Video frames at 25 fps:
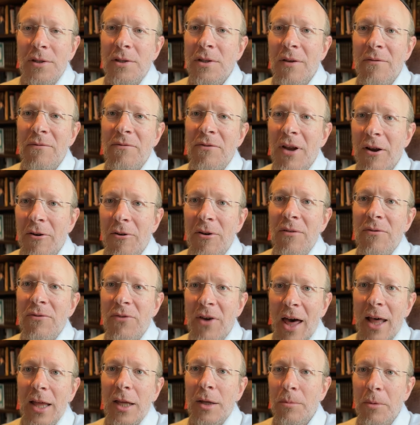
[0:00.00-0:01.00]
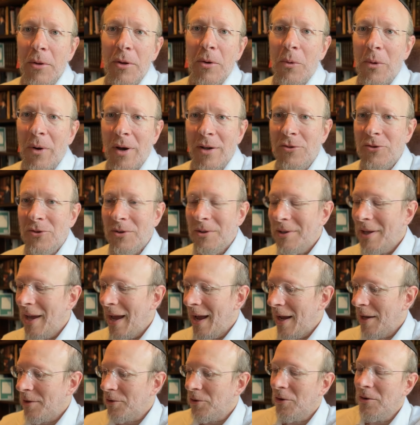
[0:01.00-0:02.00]
is a very valuable question to
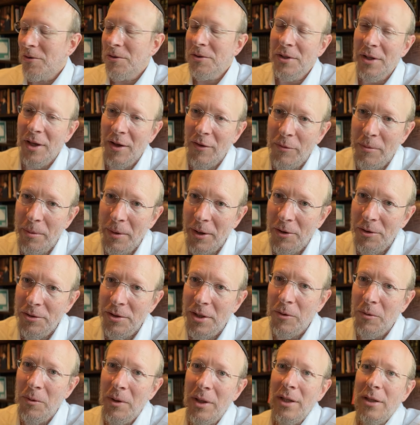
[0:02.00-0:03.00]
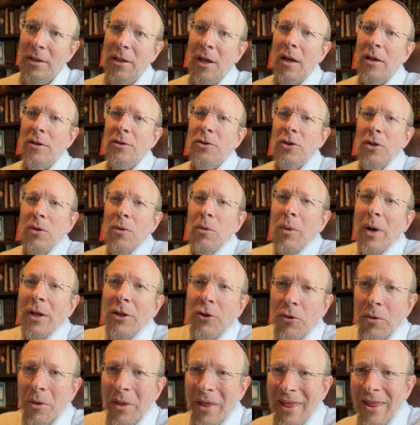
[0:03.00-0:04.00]
ask yourself because it really tells you
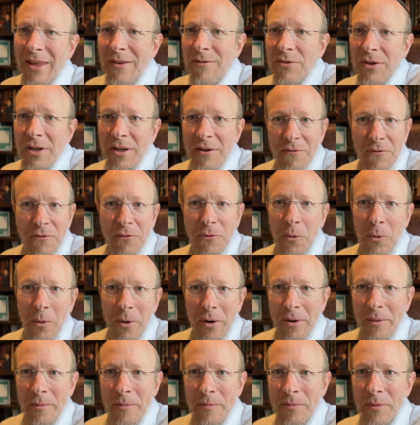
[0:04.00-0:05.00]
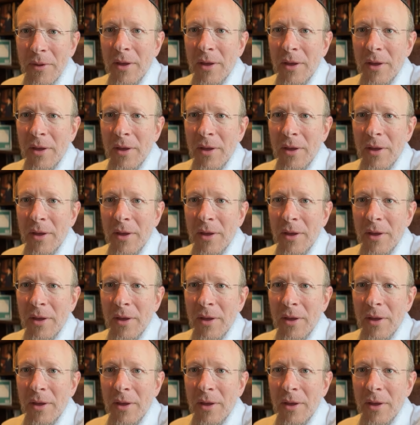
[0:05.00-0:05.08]
what you're living for.